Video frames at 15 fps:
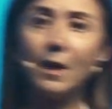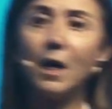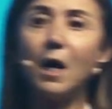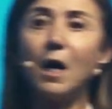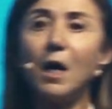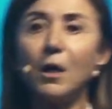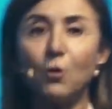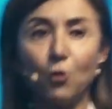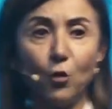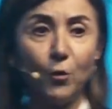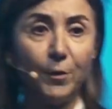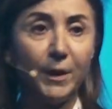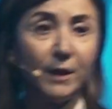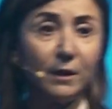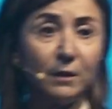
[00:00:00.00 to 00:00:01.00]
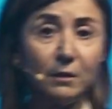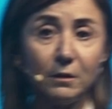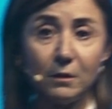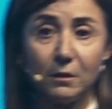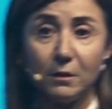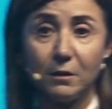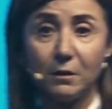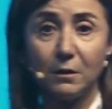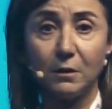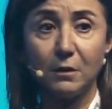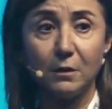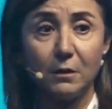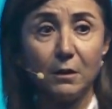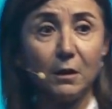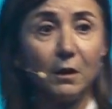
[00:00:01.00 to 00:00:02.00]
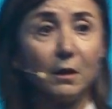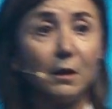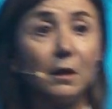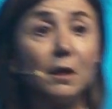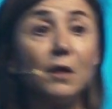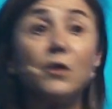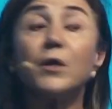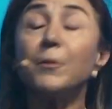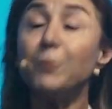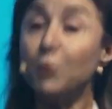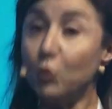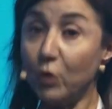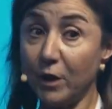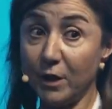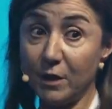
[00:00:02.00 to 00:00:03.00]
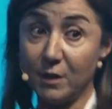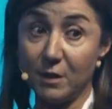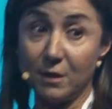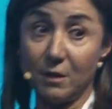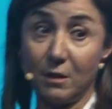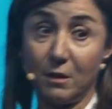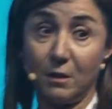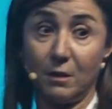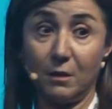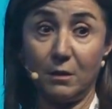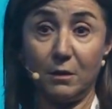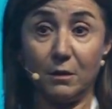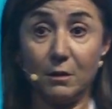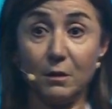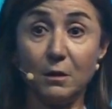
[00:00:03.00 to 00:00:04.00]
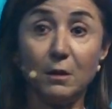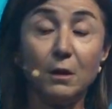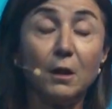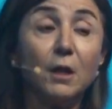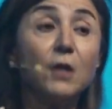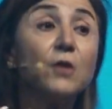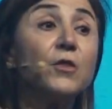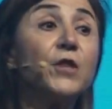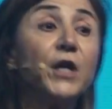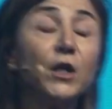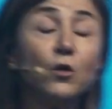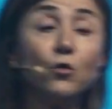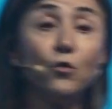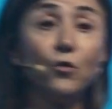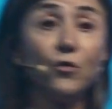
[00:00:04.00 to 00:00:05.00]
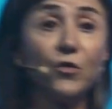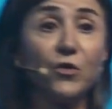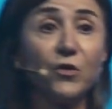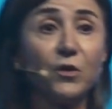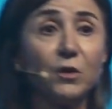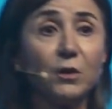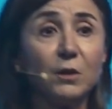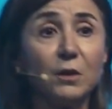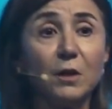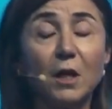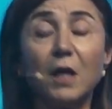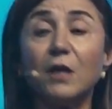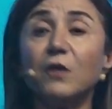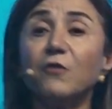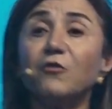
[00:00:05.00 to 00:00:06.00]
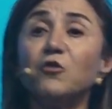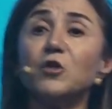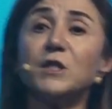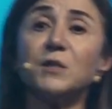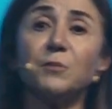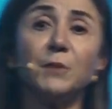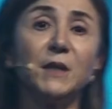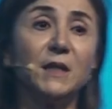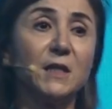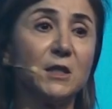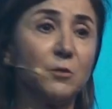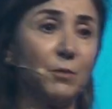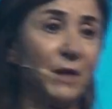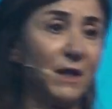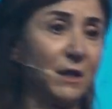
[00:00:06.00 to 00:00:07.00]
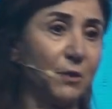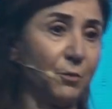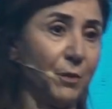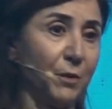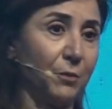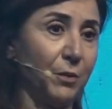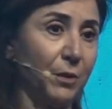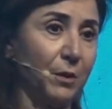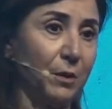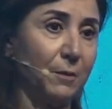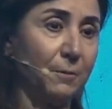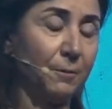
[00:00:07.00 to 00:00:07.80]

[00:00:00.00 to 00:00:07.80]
are women, the poorest, the youth, and the forcibly displaced people.